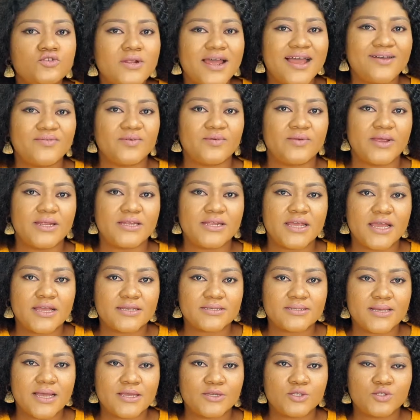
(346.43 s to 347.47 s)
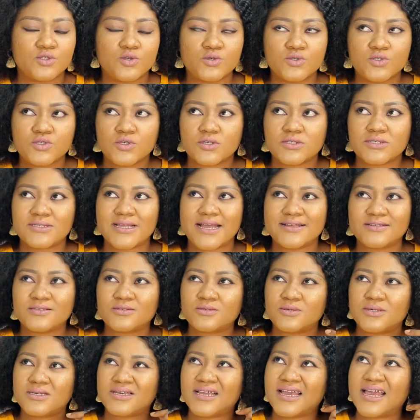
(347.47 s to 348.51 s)
have a ready answer. Don't just start
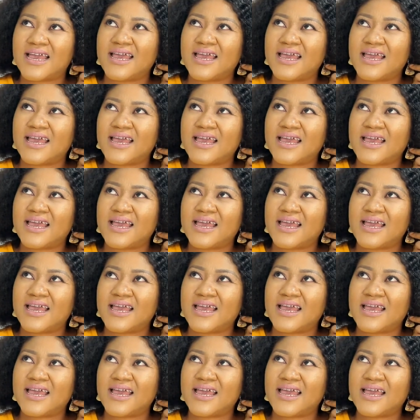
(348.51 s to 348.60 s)
saying,